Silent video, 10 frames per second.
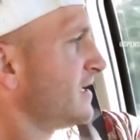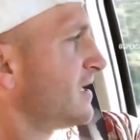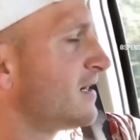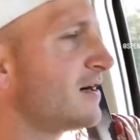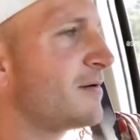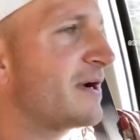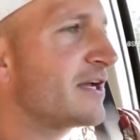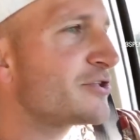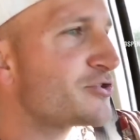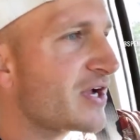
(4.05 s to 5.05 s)
I
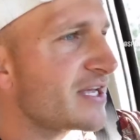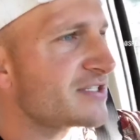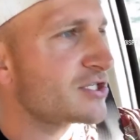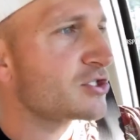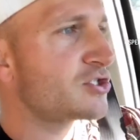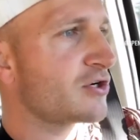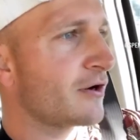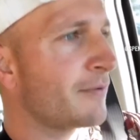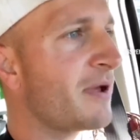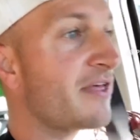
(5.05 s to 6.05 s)
addressed germ